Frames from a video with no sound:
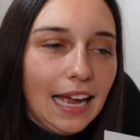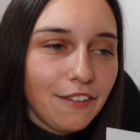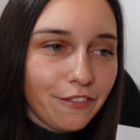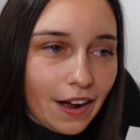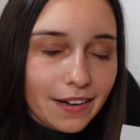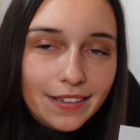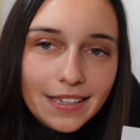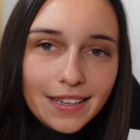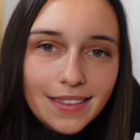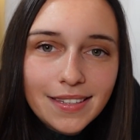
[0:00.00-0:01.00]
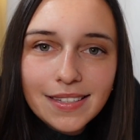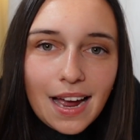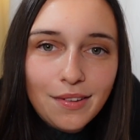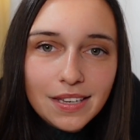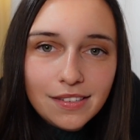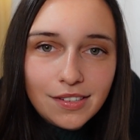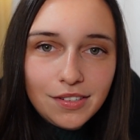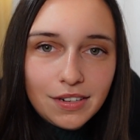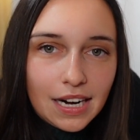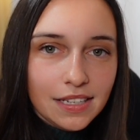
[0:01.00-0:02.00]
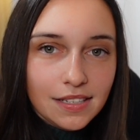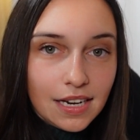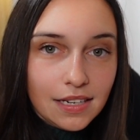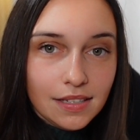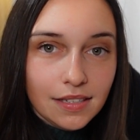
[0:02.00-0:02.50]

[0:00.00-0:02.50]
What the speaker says: And finally, the southeastern United States